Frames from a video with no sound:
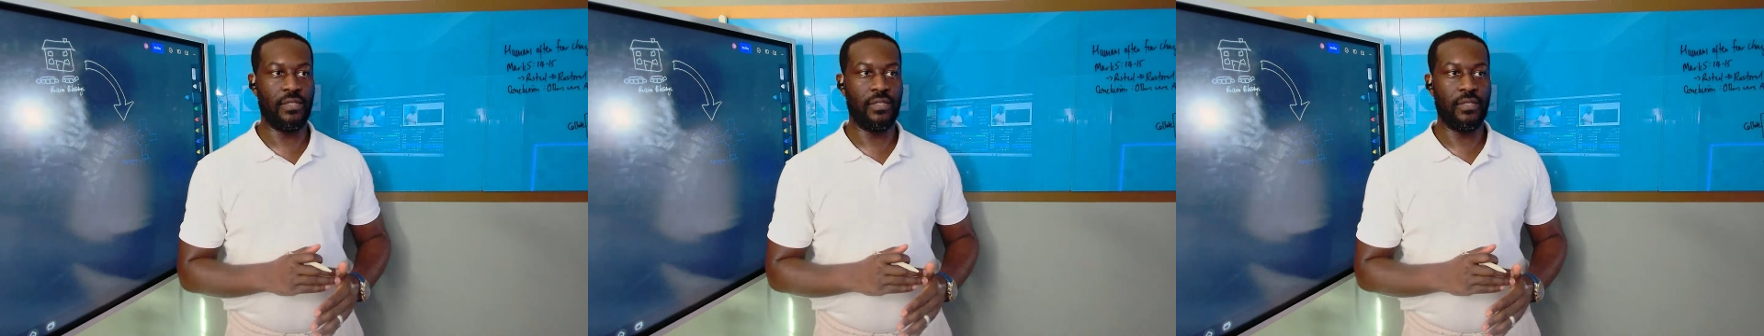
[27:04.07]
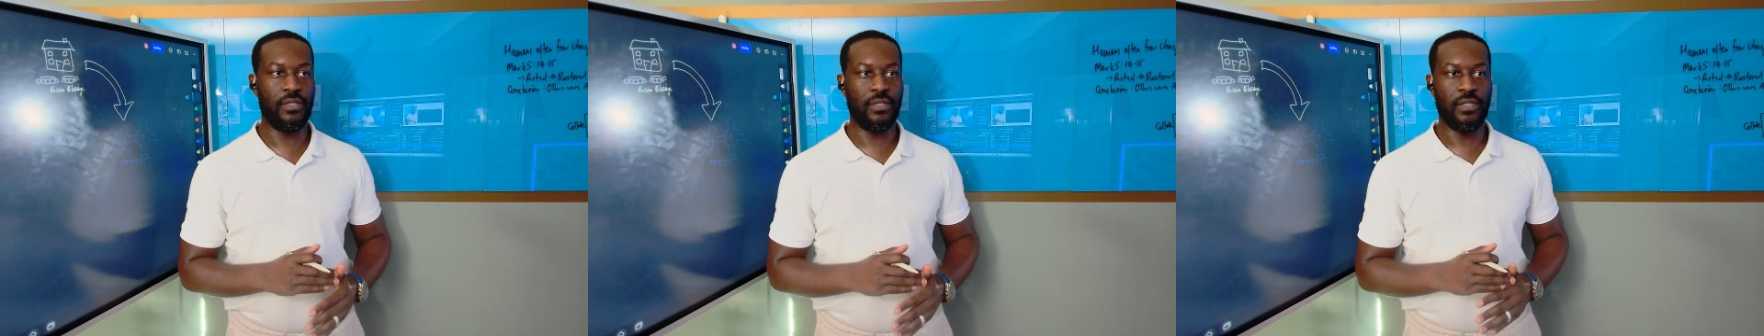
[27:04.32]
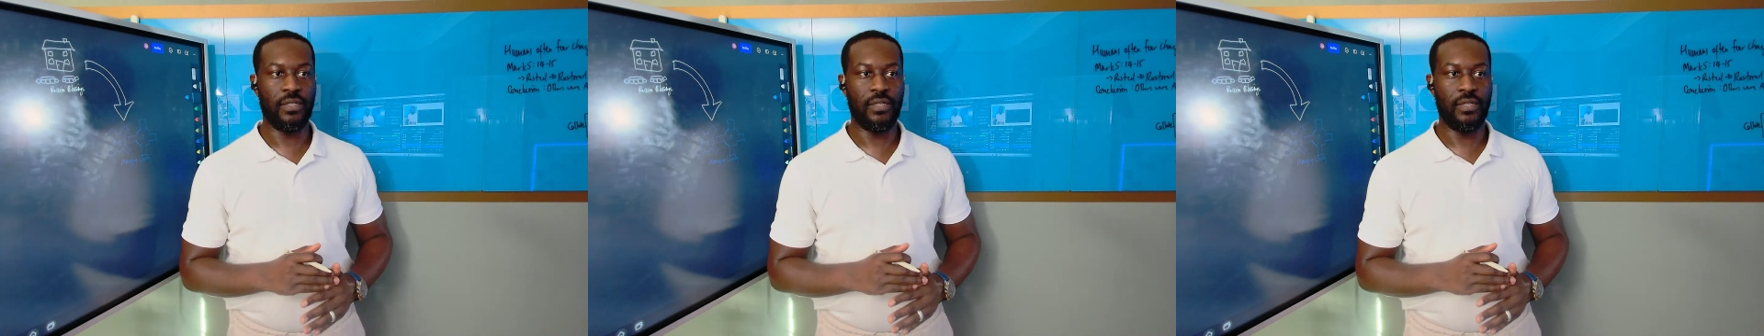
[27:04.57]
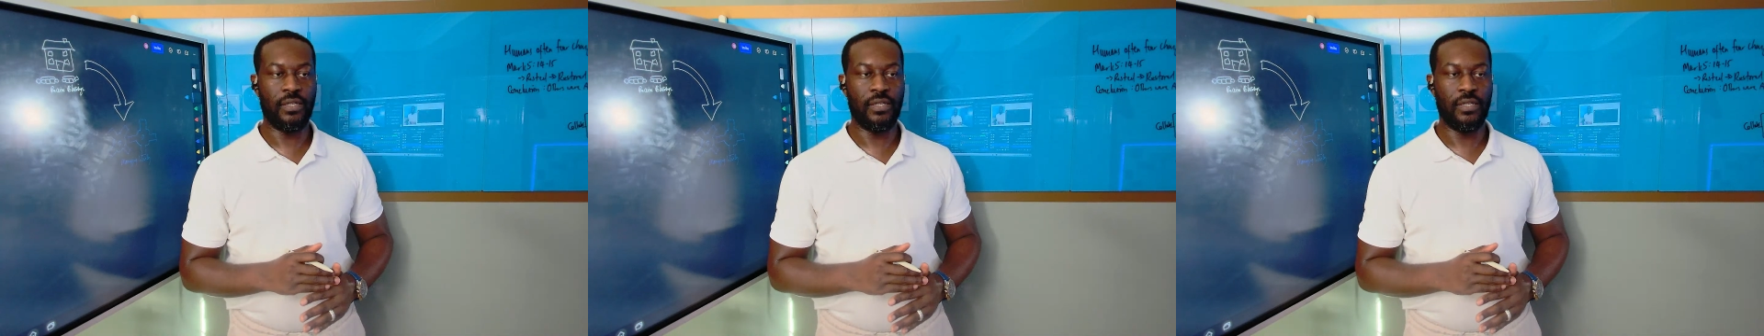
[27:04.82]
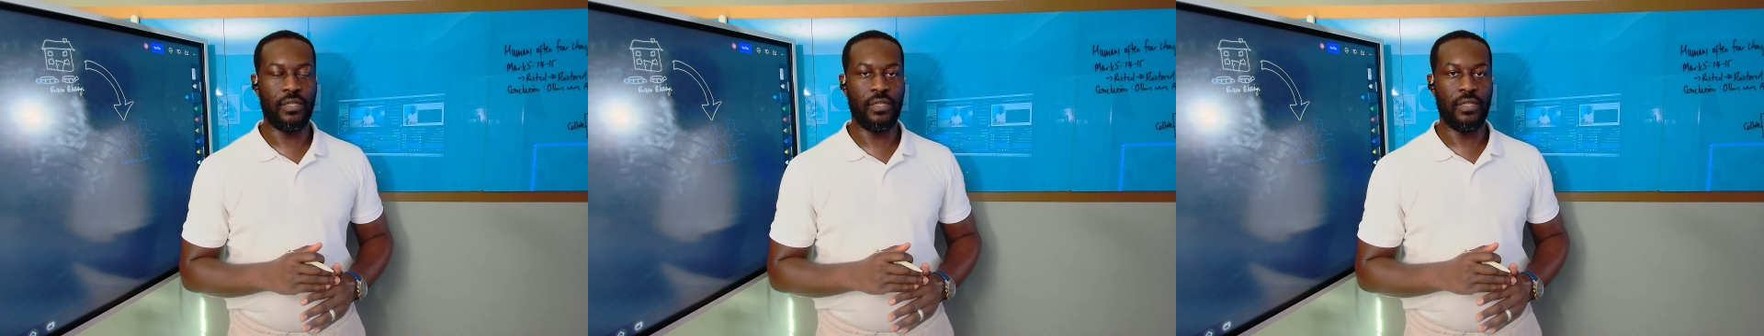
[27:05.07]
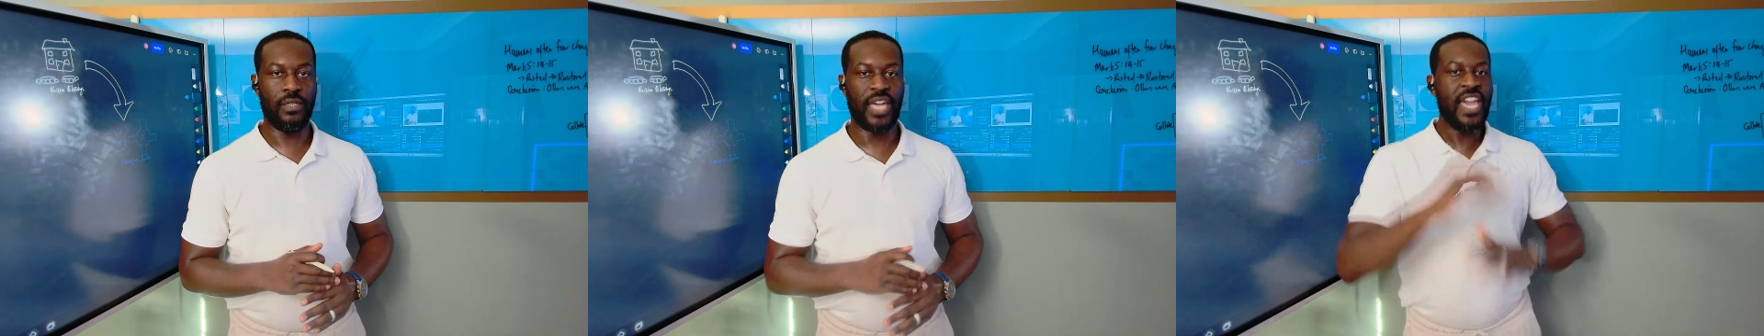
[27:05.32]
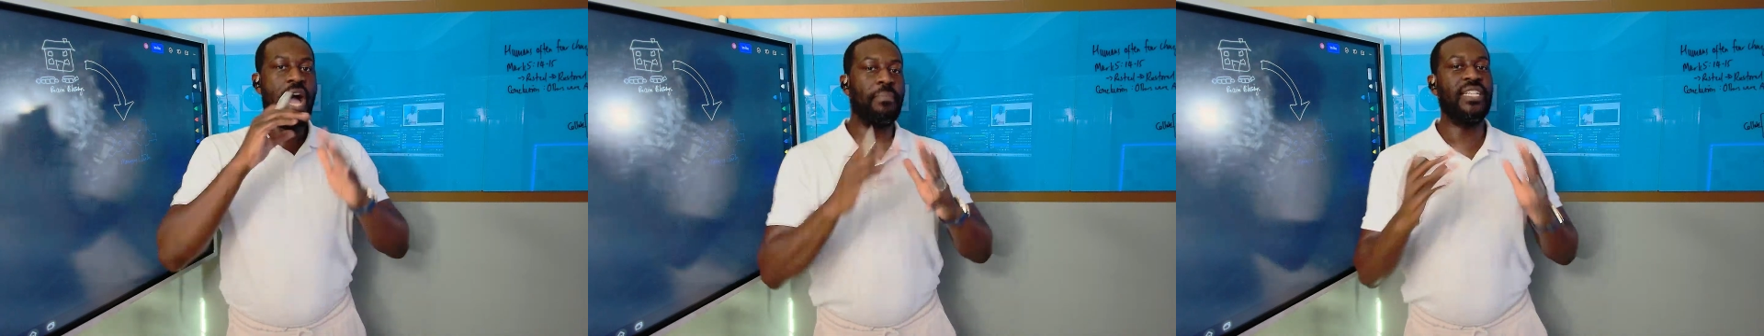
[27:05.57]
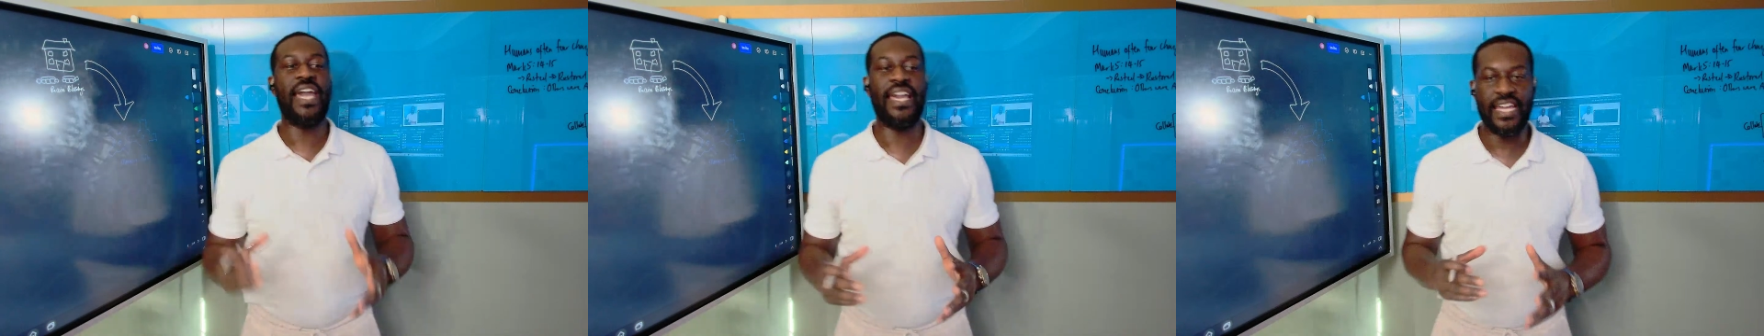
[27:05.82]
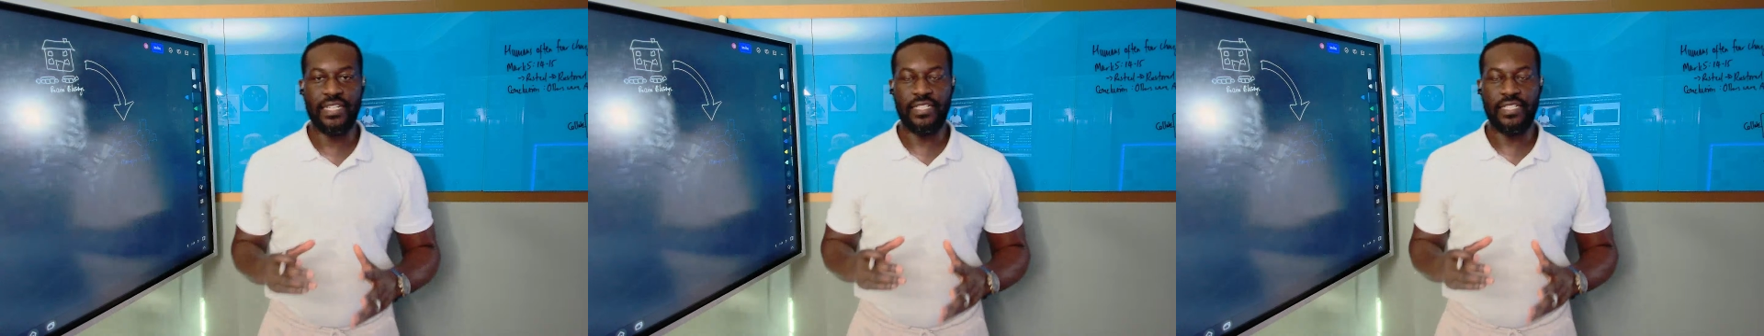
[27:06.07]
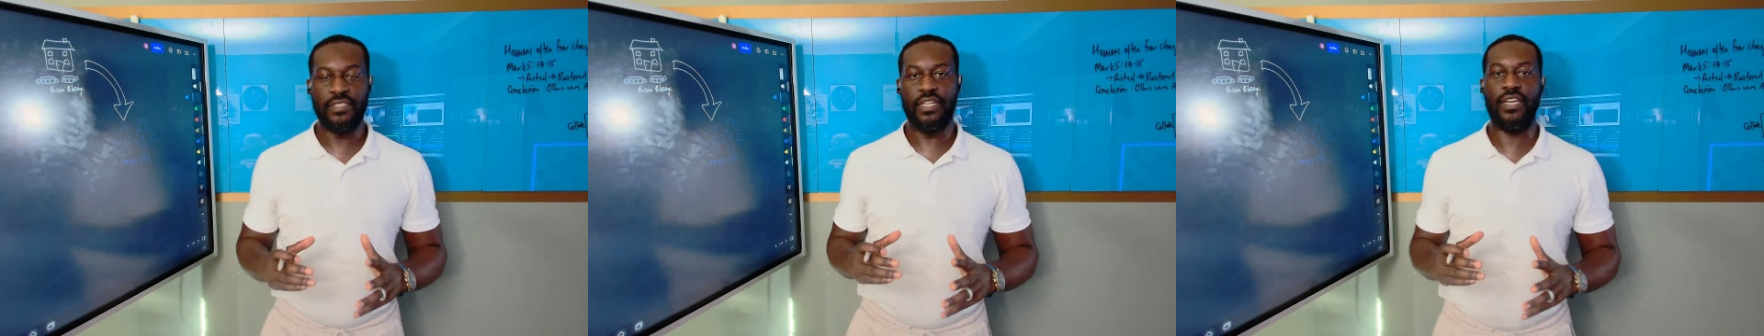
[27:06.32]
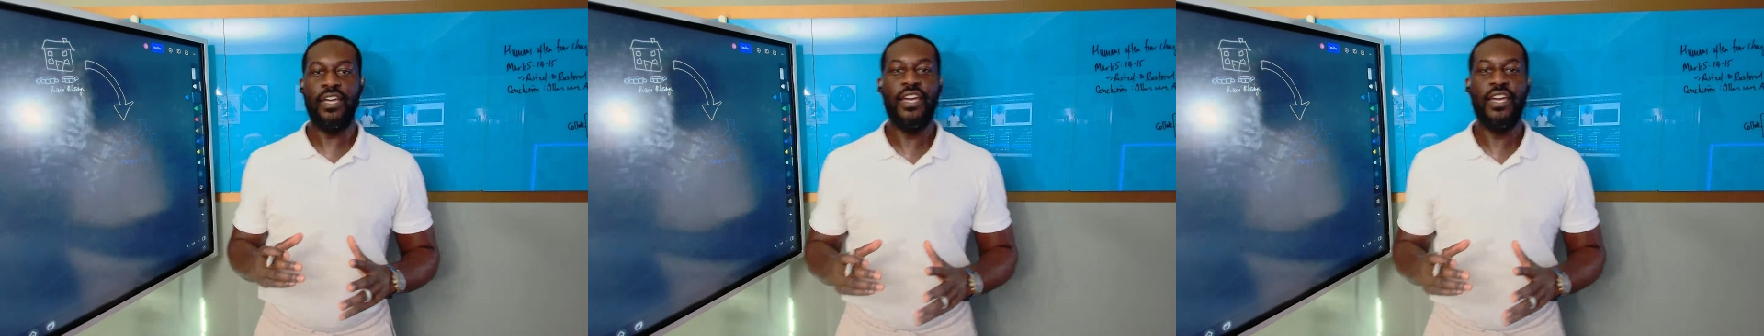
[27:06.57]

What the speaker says: Okay, I'm going to say that again. If you haven't